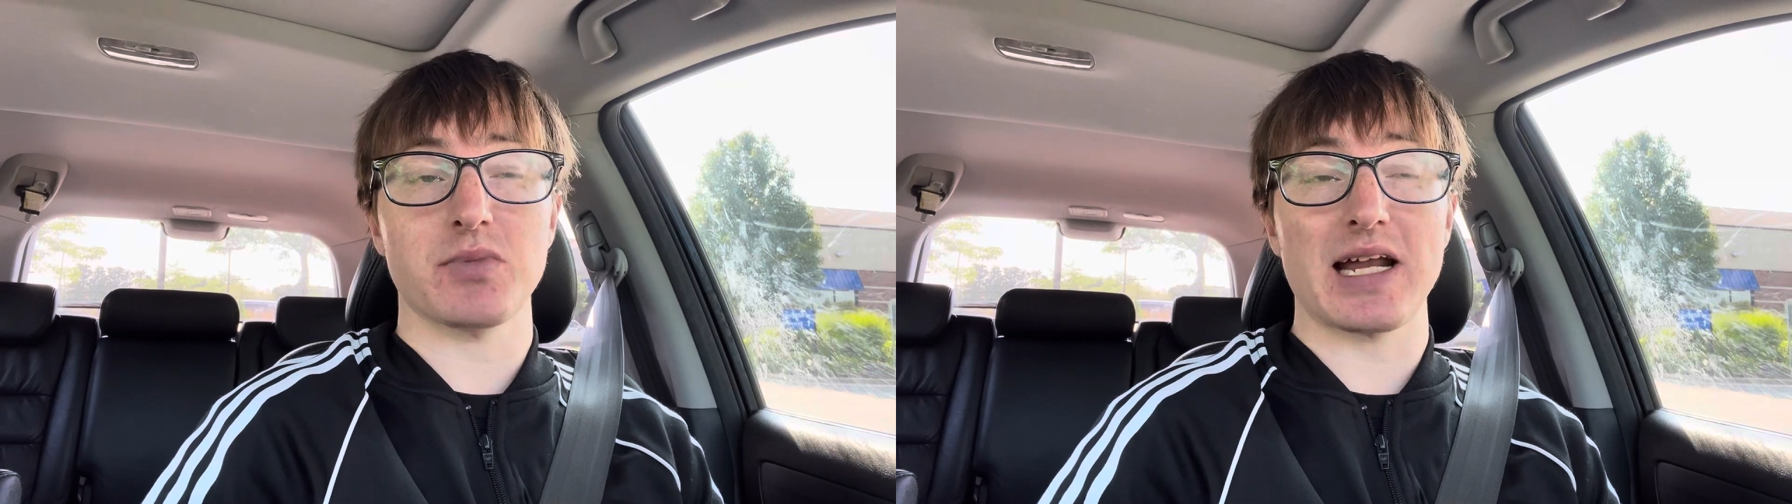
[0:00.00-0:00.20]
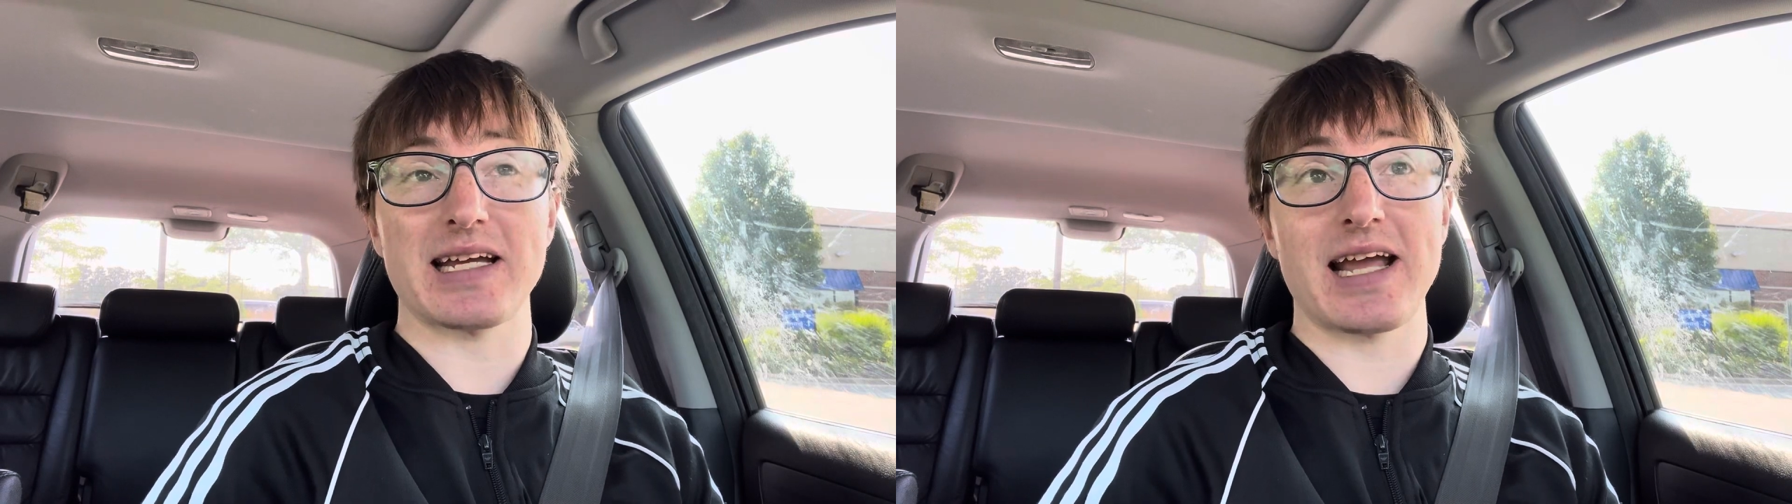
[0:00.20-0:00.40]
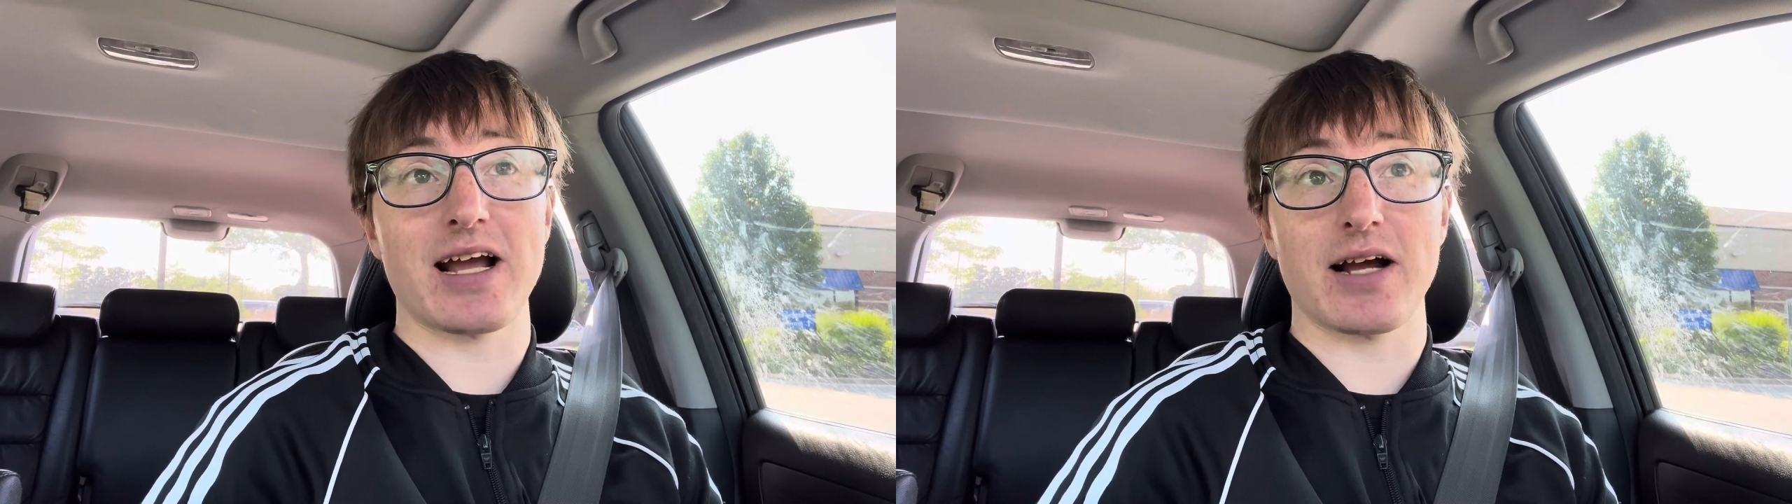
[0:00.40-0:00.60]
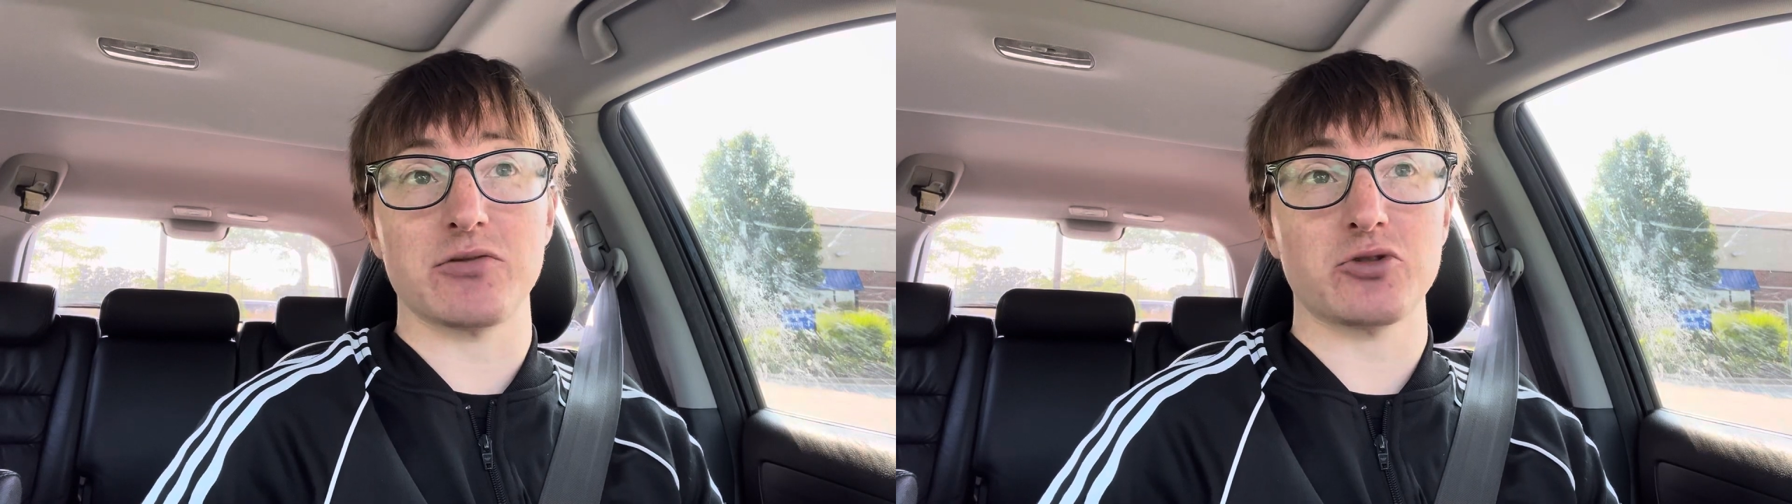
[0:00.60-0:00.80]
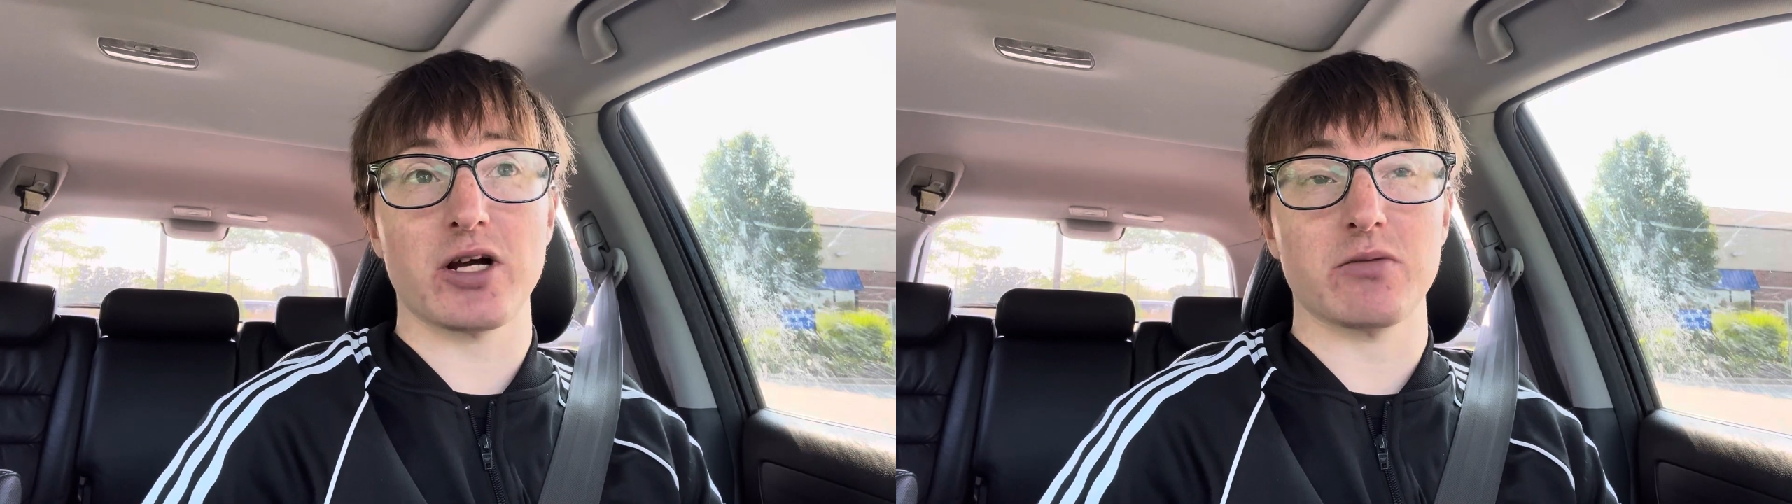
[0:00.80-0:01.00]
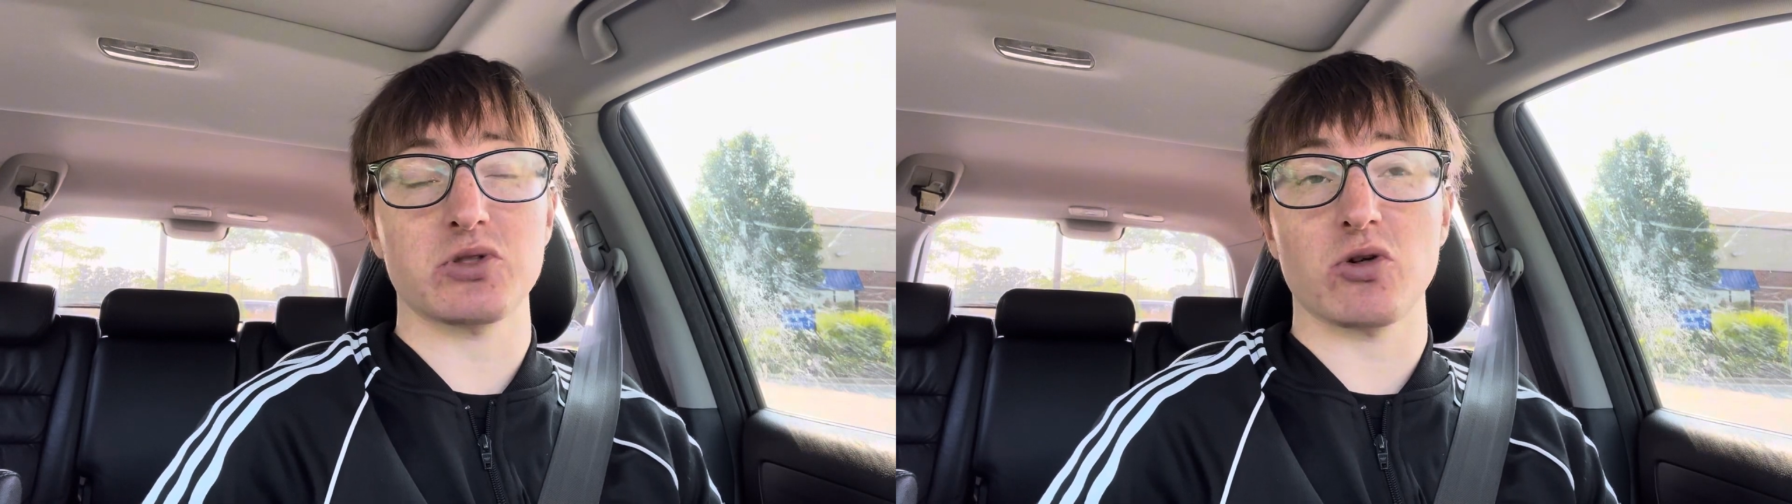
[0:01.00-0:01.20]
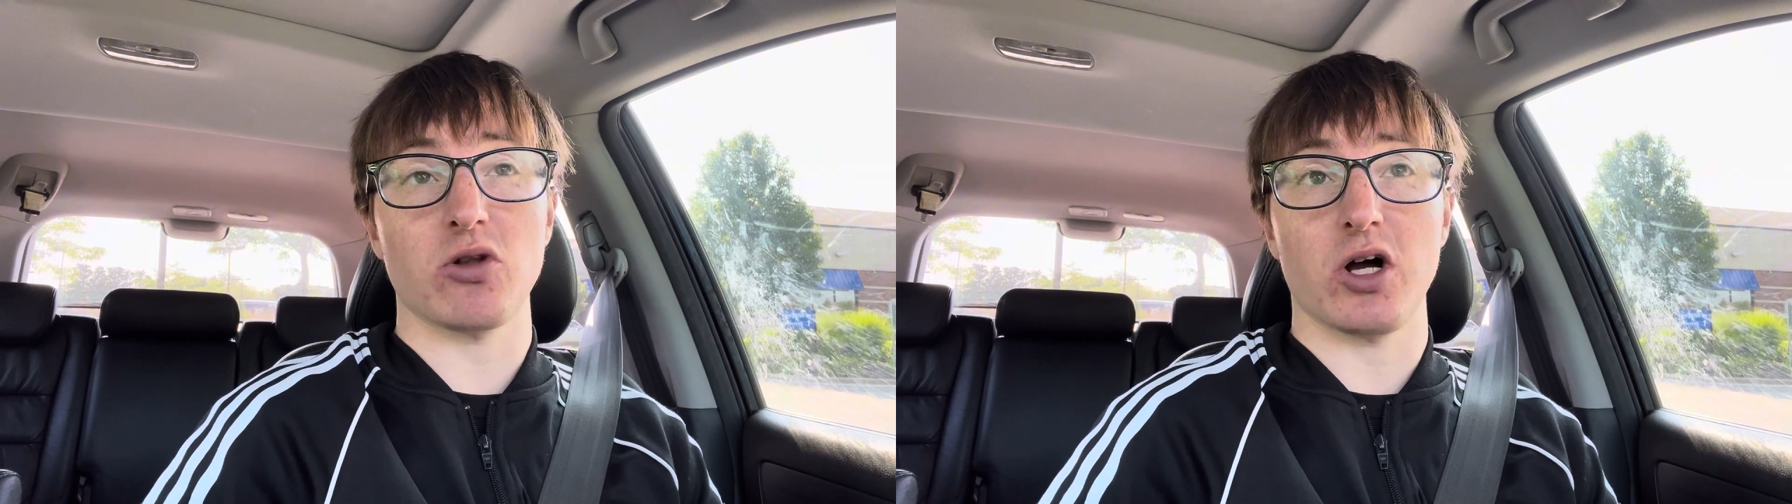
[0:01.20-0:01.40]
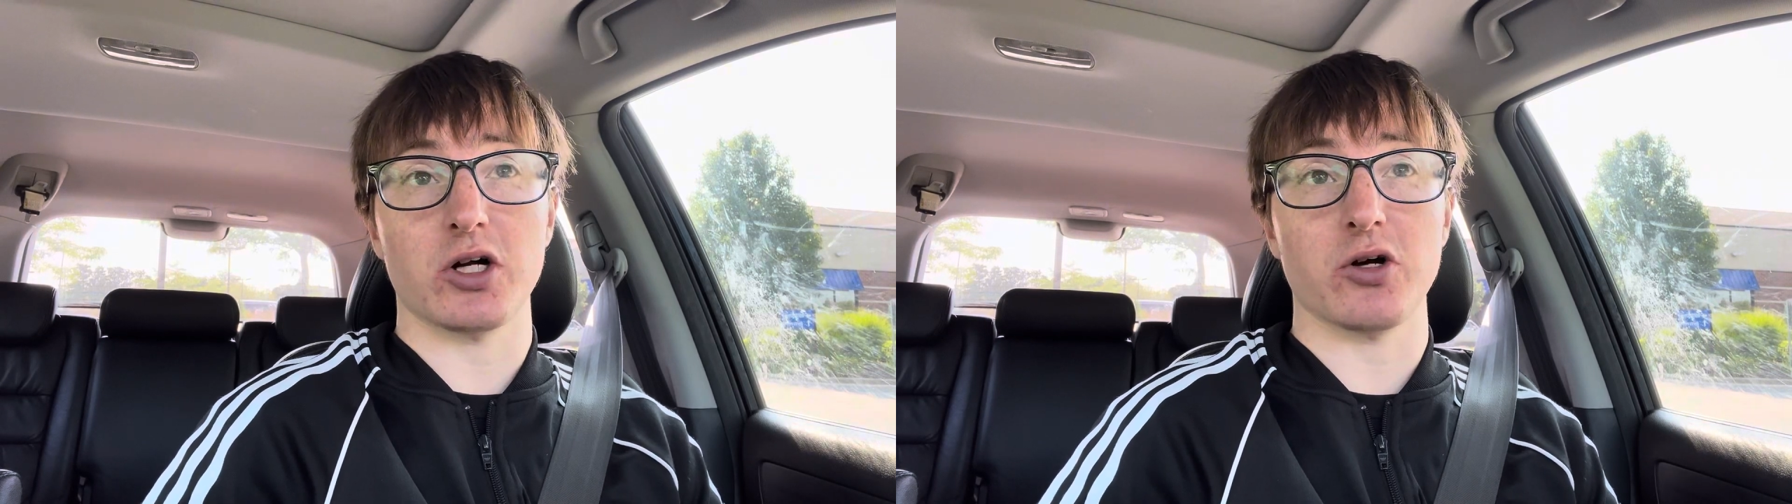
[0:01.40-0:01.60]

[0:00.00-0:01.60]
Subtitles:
but I've tried them so long